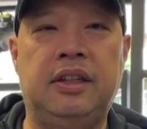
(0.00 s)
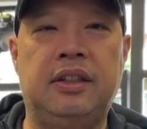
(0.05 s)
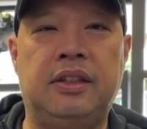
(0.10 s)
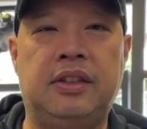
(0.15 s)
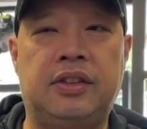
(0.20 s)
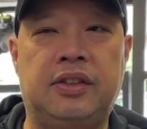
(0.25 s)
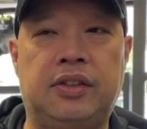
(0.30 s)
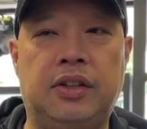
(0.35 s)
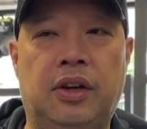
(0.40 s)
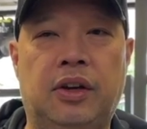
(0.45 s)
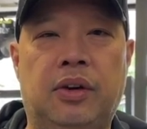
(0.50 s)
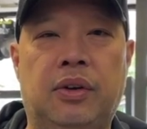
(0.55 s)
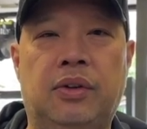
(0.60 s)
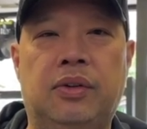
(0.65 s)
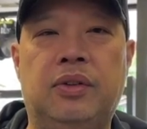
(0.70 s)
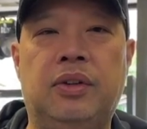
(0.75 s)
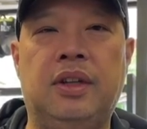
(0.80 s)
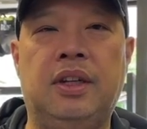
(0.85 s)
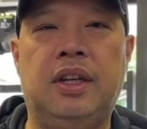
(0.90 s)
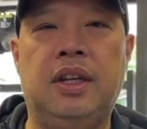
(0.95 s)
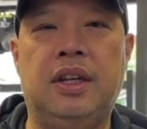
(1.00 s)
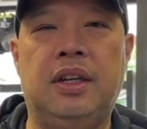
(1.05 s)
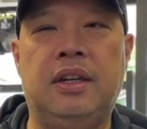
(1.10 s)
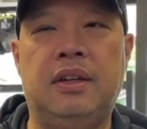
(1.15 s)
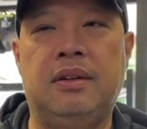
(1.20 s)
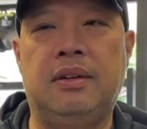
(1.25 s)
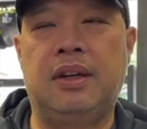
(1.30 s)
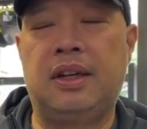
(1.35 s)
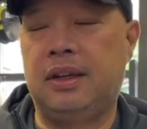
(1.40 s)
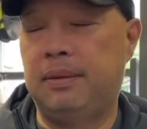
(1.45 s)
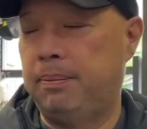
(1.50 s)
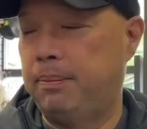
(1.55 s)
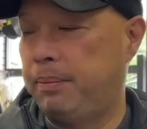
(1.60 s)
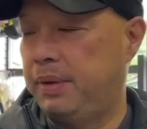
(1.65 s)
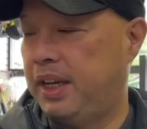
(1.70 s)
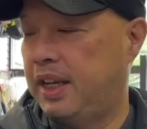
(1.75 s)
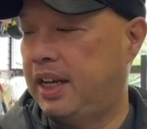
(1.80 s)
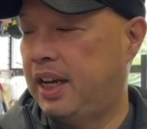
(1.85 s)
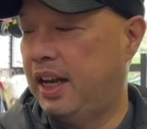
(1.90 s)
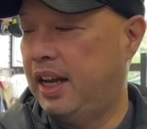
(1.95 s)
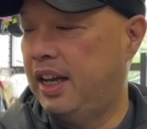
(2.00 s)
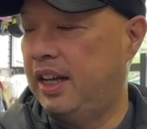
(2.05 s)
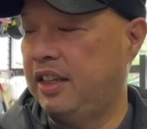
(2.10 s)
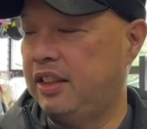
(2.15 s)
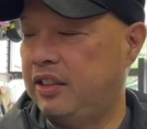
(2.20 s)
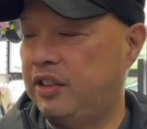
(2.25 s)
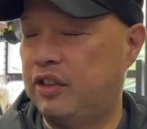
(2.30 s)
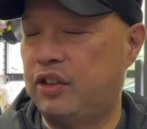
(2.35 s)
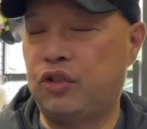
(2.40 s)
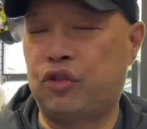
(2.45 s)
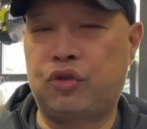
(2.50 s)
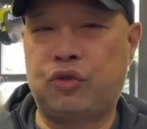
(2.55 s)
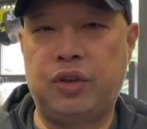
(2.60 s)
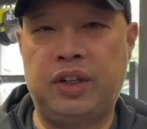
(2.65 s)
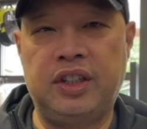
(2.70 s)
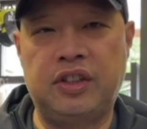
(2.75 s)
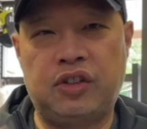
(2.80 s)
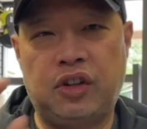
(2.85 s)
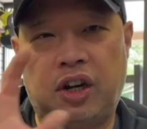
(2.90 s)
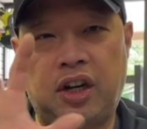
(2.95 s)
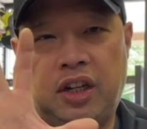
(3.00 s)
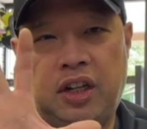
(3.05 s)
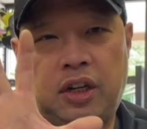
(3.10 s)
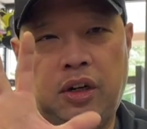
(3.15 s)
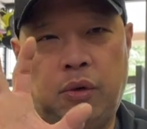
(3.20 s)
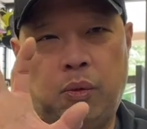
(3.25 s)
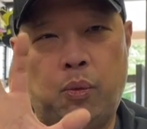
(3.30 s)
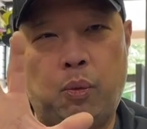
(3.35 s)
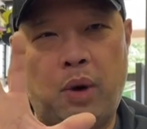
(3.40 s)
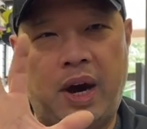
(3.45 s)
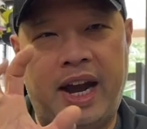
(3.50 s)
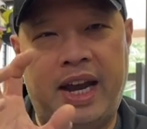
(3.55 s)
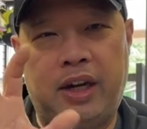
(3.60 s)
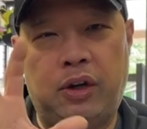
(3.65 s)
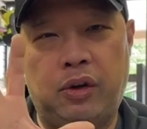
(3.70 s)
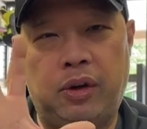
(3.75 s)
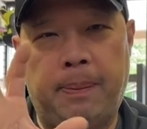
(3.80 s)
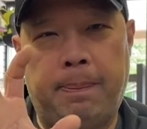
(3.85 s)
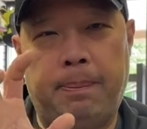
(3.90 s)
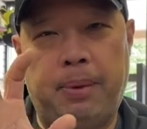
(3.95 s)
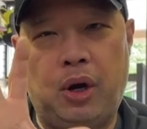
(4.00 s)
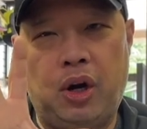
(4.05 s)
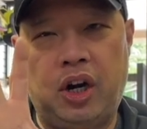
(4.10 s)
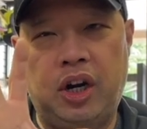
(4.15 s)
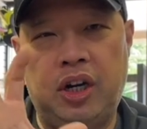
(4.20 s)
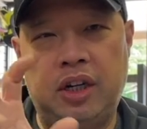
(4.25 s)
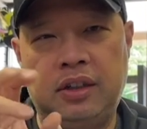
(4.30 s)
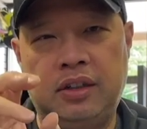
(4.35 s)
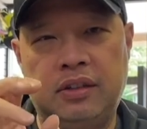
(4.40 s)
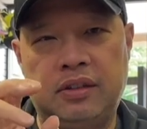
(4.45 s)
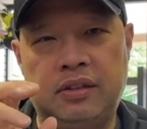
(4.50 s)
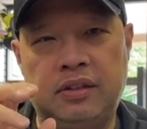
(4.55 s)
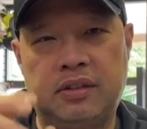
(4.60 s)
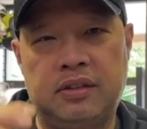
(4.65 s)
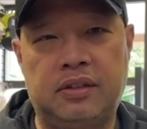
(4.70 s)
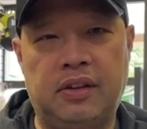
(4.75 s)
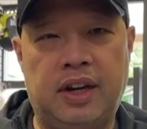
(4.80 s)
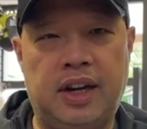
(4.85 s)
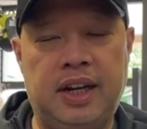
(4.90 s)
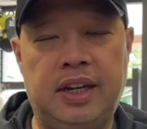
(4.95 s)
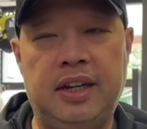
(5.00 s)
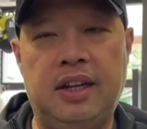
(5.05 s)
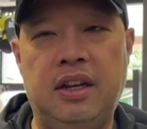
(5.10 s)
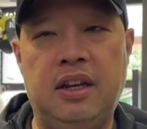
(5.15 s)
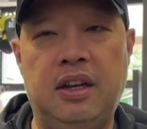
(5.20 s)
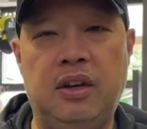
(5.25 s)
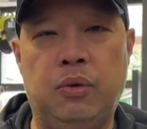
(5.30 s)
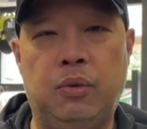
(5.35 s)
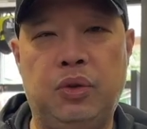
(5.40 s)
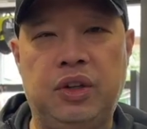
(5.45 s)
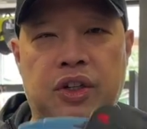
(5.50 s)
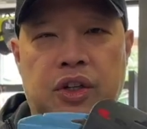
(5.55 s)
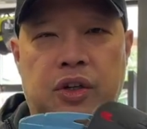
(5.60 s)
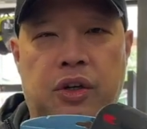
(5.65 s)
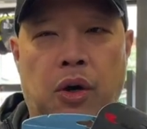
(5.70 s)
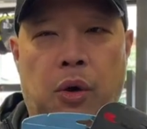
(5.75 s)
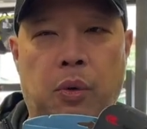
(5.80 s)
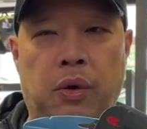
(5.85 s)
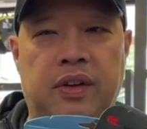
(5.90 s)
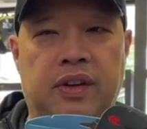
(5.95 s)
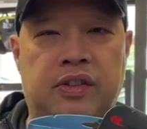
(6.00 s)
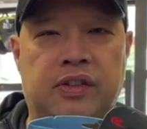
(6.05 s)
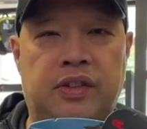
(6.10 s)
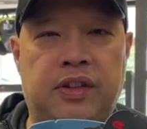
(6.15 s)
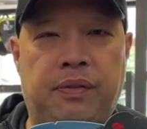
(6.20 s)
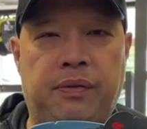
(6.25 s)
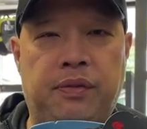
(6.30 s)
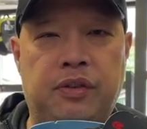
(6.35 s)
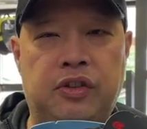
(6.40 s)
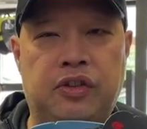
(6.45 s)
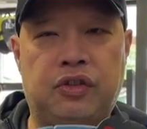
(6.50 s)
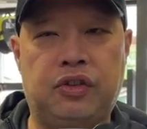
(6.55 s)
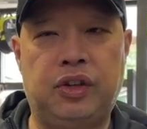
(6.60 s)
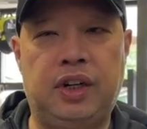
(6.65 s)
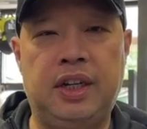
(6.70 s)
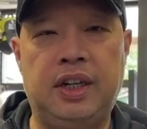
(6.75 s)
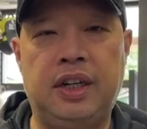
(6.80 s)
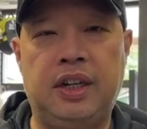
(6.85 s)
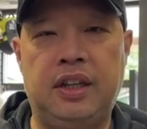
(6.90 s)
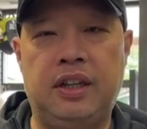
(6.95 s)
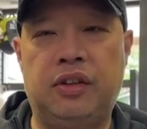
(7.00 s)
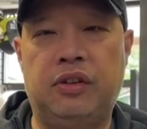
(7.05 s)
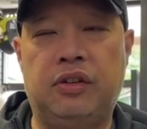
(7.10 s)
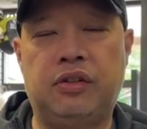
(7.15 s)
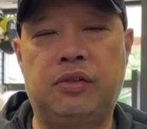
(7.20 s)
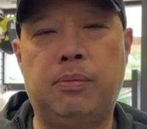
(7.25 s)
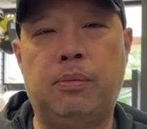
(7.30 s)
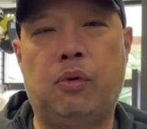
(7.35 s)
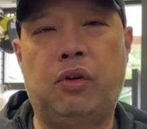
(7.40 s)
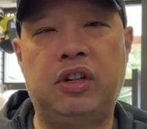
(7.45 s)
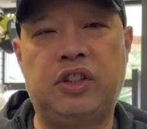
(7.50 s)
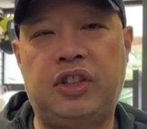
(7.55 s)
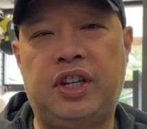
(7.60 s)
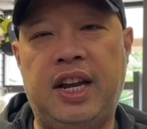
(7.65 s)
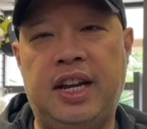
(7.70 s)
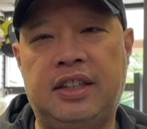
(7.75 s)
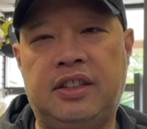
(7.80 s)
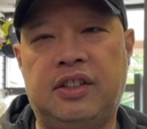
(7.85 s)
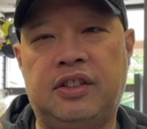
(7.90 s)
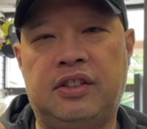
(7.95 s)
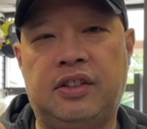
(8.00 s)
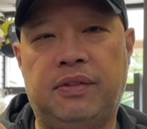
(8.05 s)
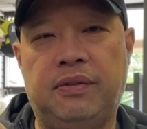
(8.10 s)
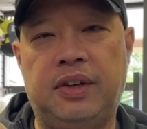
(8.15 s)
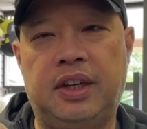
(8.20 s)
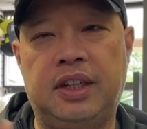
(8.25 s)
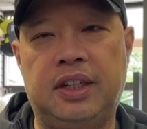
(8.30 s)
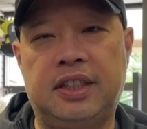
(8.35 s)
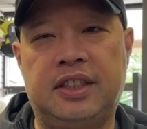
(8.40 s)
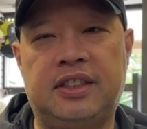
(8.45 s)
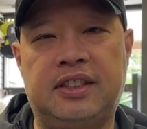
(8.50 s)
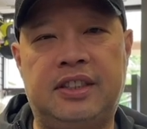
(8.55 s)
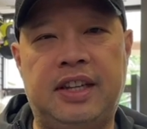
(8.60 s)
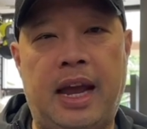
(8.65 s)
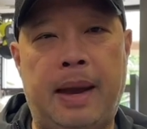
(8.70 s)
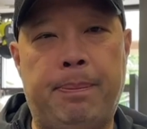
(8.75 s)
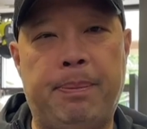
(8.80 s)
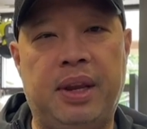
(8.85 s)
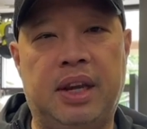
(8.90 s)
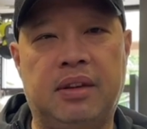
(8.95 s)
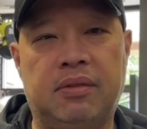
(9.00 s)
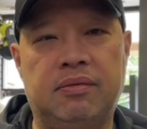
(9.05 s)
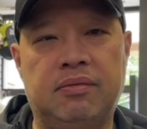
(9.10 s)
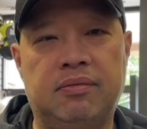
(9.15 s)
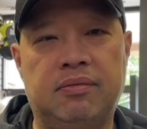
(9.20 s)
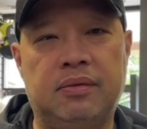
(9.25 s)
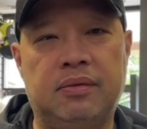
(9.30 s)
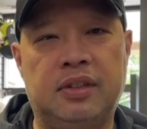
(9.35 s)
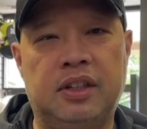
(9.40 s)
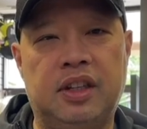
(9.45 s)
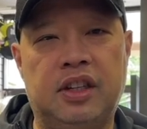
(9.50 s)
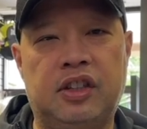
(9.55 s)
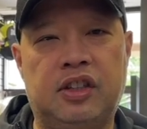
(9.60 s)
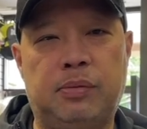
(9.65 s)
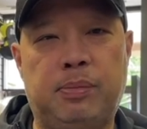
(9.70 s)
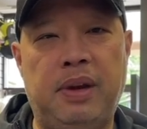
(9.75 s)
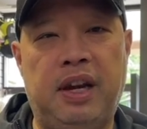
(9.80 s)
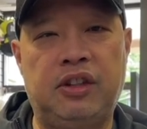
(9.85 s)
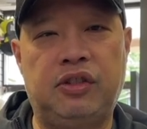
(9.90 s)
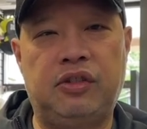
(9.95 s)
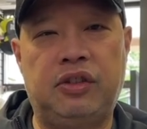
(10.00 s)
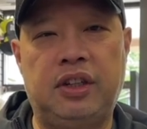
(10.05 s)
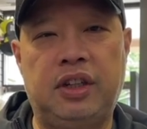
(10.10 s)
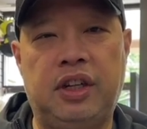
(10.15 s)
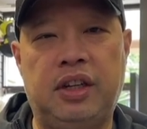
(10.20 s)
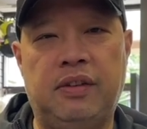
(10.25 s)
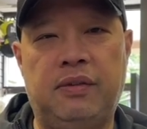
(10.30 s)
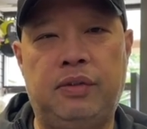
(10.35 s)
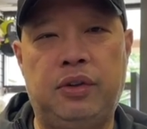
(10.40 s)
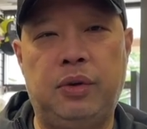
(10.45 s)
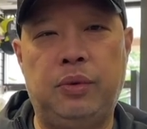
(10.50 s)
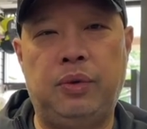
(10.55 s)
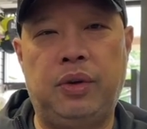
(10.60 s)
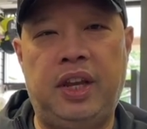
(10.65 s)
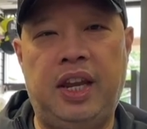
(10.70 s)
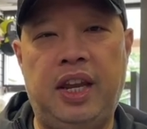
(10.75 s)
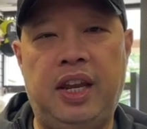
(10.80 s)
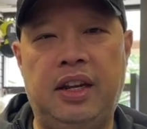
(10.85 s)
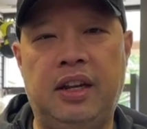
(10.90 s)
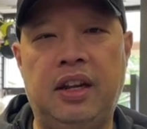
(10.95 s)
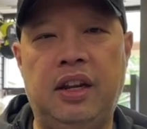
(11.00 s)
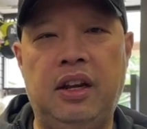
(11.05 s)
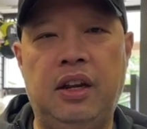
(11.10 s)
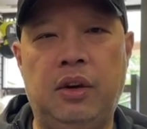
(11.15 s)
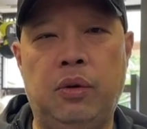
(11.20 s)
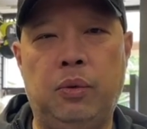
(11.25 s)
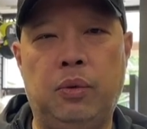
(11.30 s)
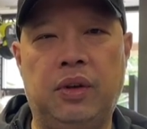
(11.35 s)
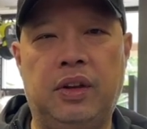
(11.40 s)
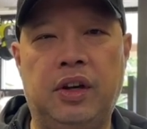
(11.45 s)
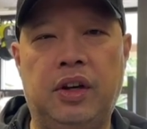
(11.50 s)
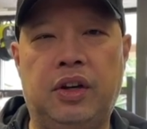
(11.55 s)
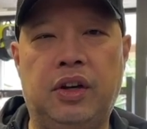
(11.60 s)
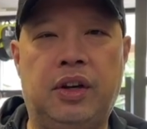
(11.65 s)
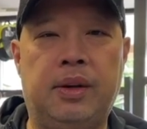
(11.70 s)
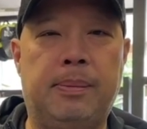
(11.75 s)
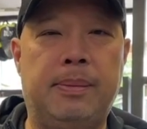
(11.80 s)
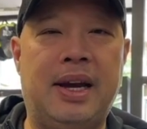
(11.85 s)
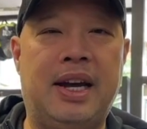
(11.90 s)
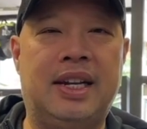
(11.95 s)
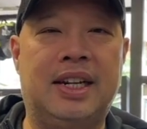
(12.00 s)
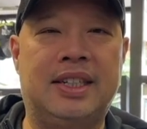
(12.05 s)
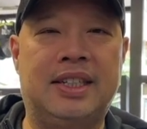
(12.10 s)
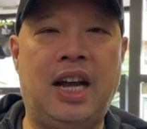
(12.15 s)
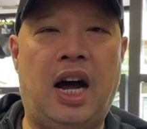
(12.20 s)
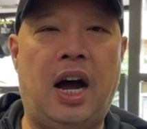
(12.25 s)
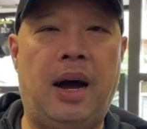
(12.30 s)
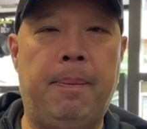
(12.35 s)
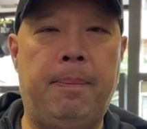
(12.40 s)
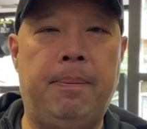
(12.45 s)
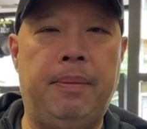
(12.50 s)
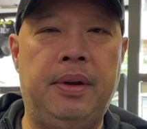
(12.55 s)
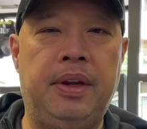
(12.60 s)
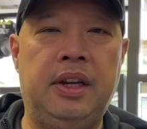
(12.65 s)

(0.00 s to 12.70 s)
So because the strings are a little wider apart, right? When you go with a stiffer string, there's more chances of it snapping, especially if you hit with a good amount of top.